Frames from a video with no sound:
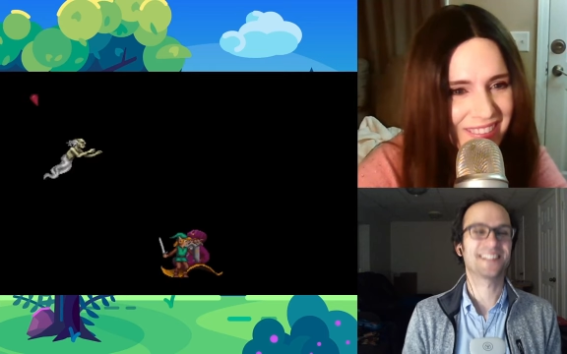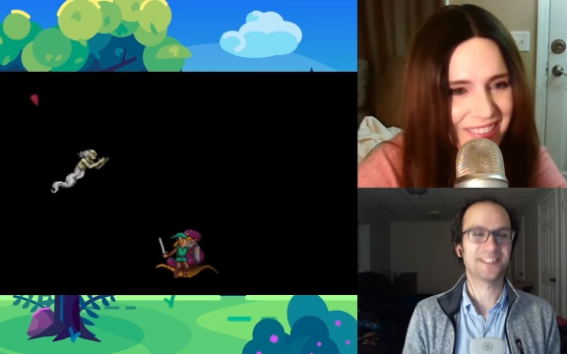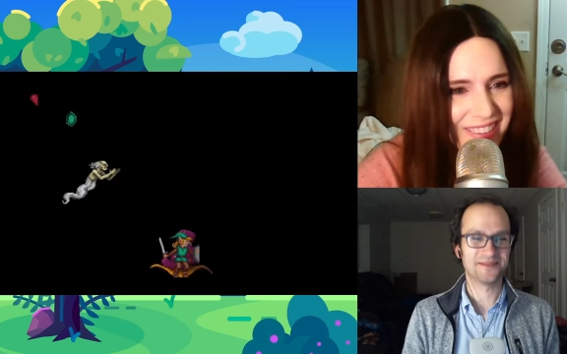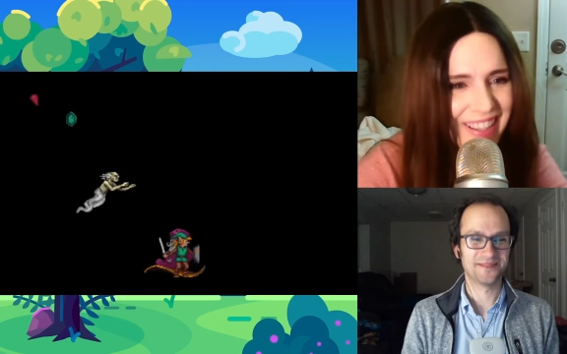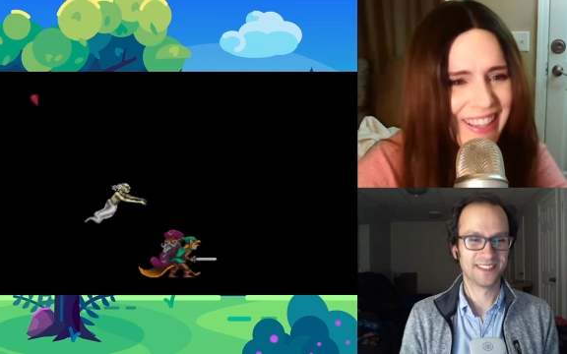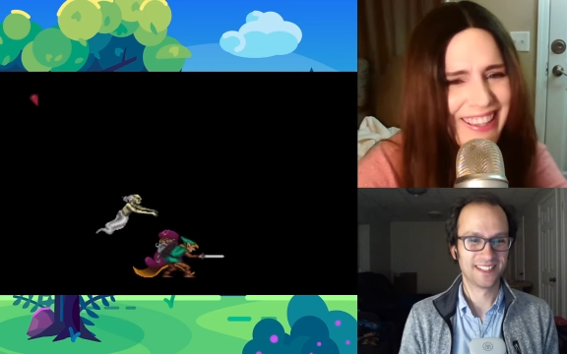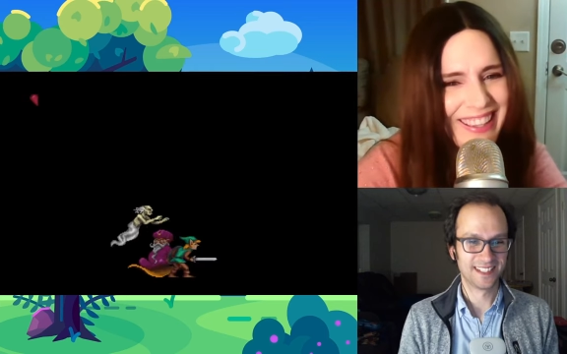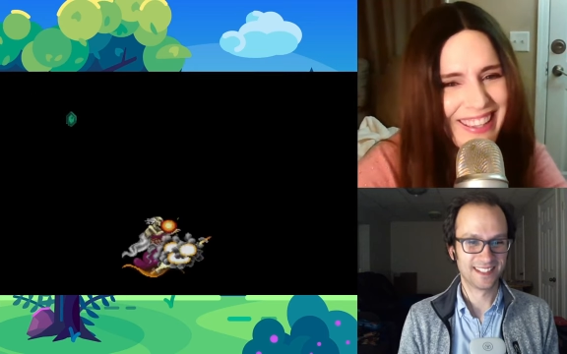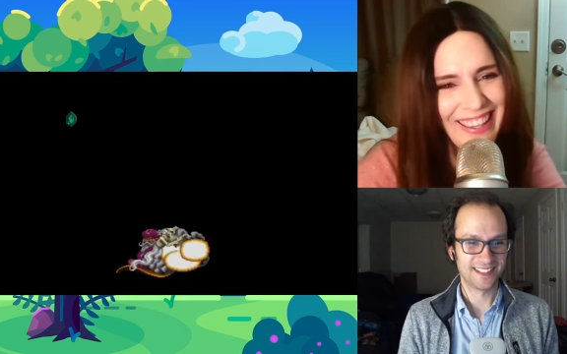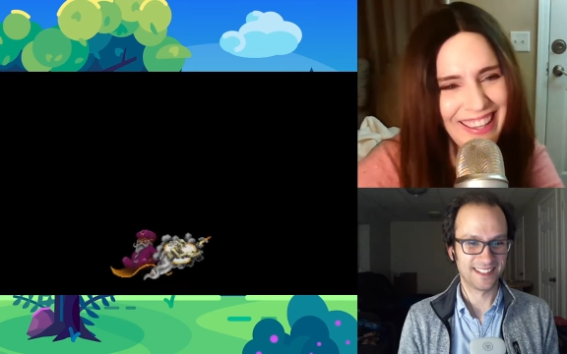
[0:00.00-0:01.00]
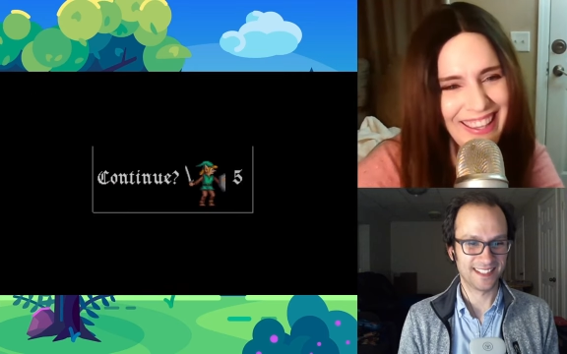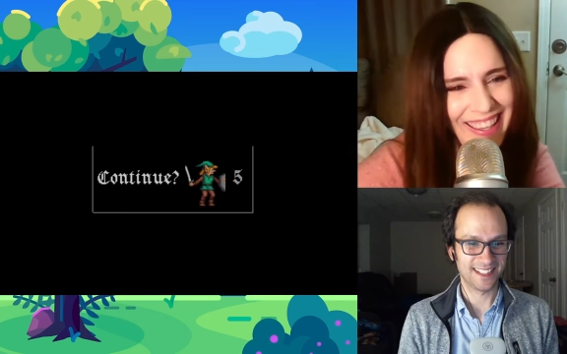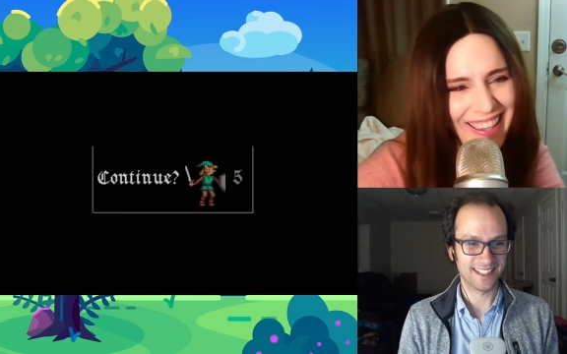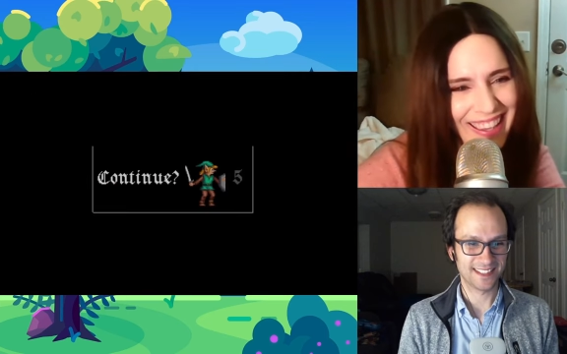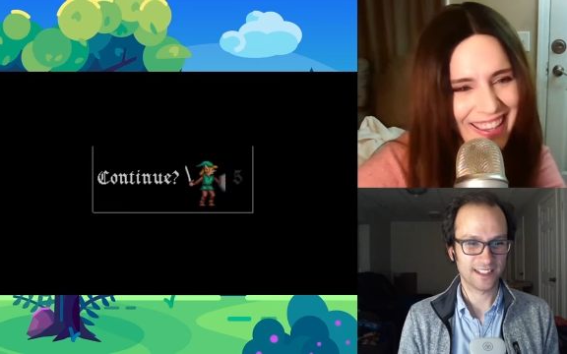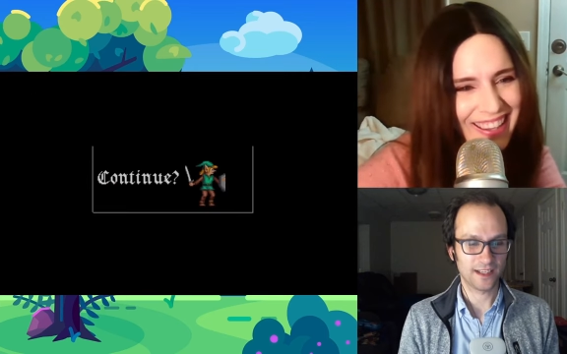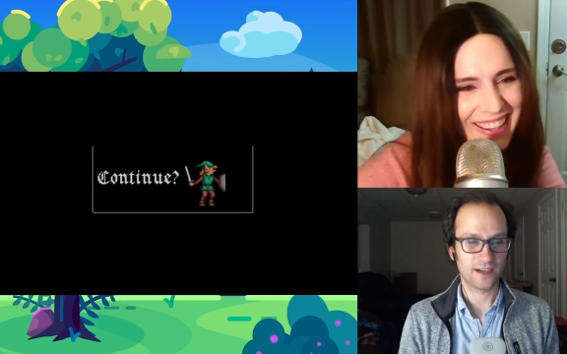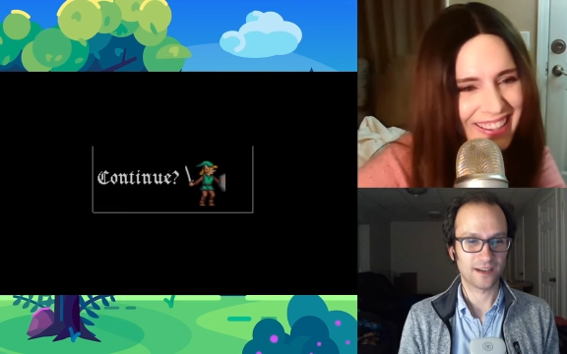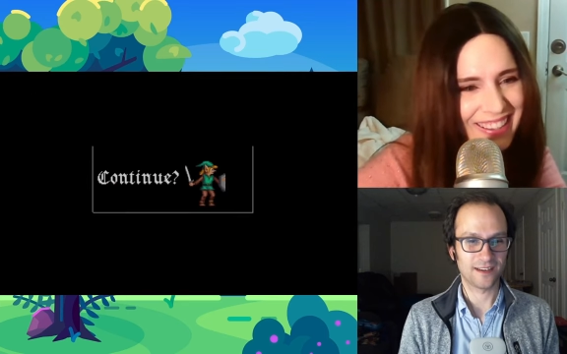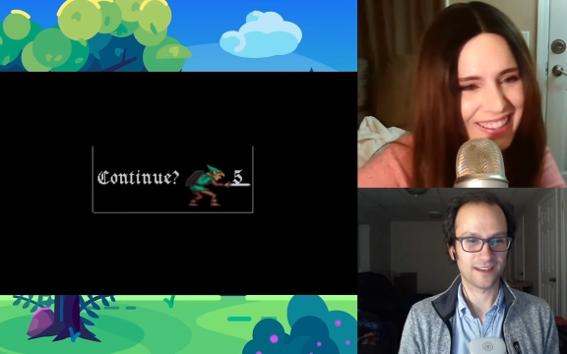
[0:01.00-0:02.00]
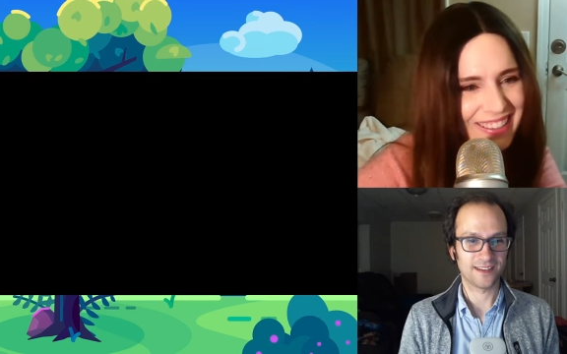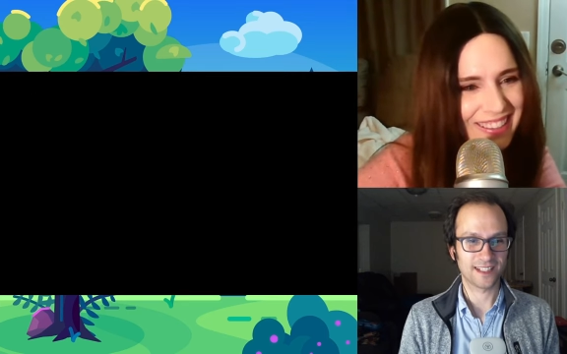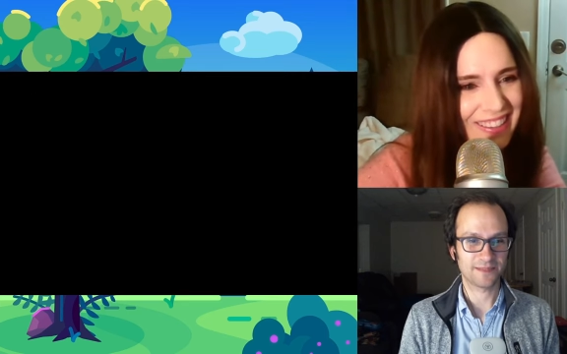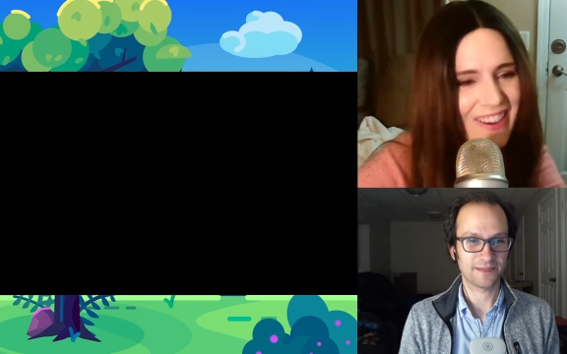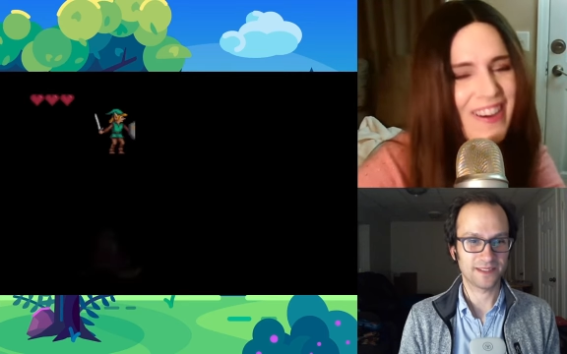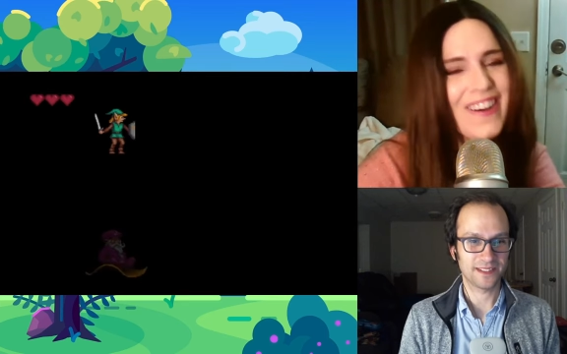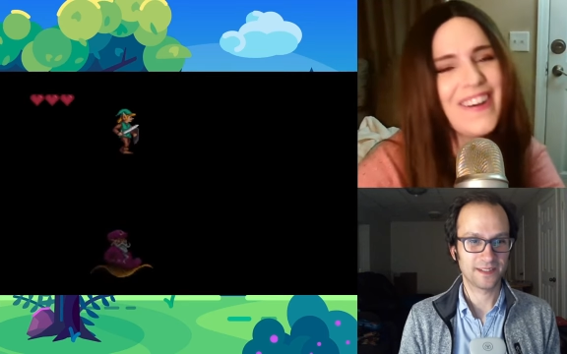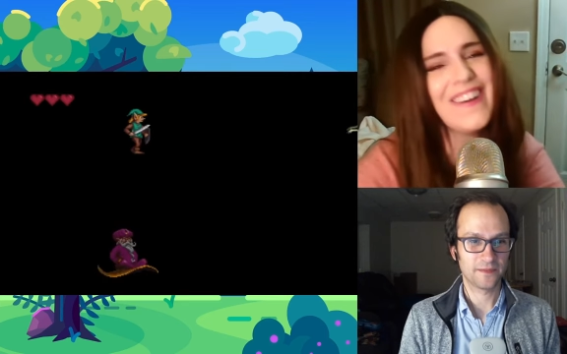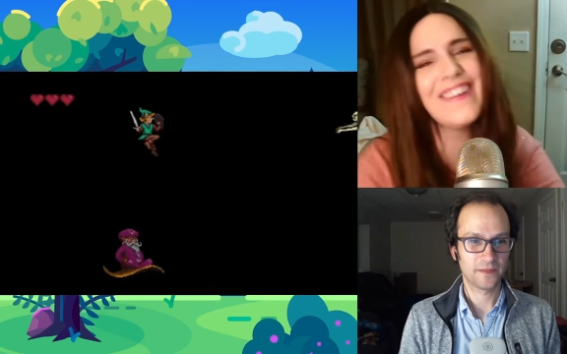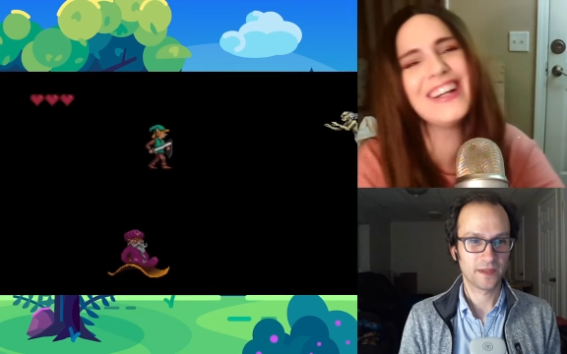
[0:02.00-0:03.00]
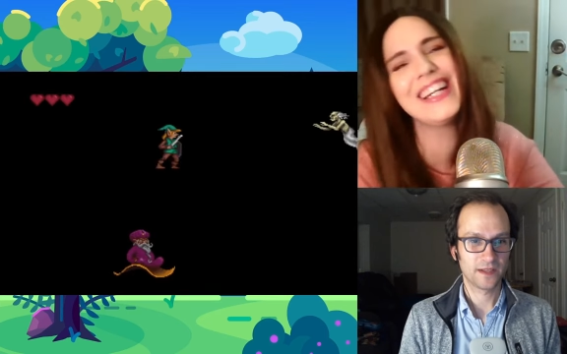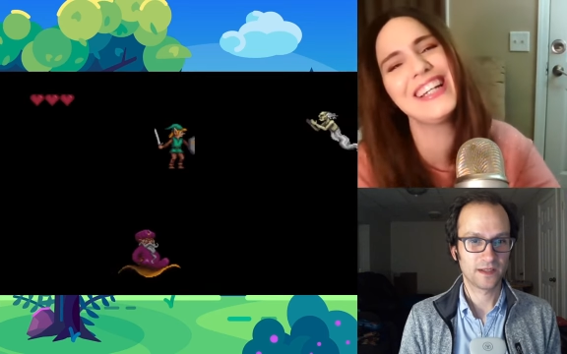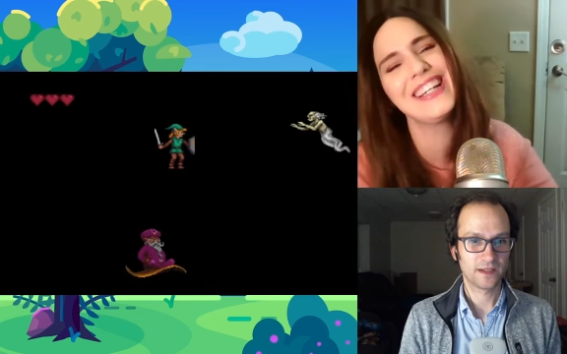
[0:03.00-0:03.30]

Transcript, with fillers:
Speaker 1: look at him dance. Oh, exploded. Oh.